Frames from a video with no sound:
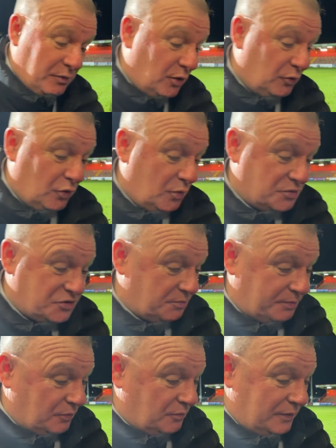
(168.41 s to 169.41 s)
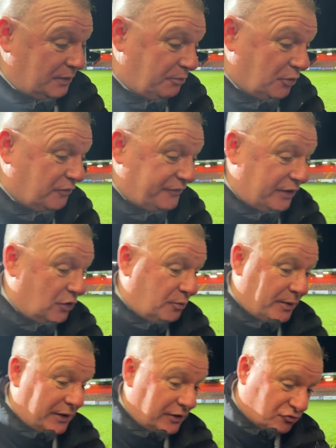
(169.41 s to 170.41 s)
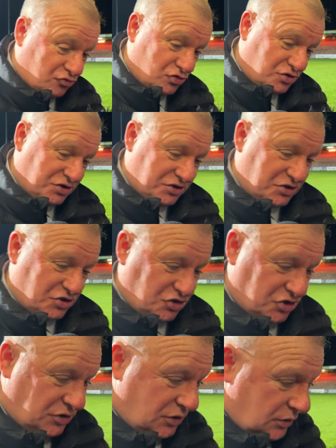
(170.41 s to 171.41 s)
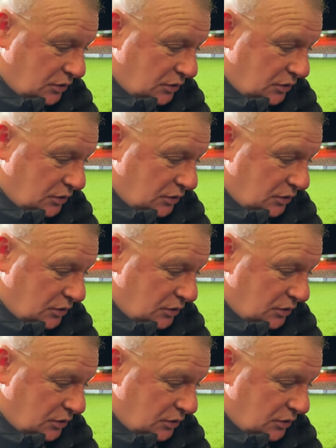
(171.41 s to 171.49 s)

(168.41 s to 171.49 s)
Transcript: We all know we should win at Port Vale, all by an atrocious decision.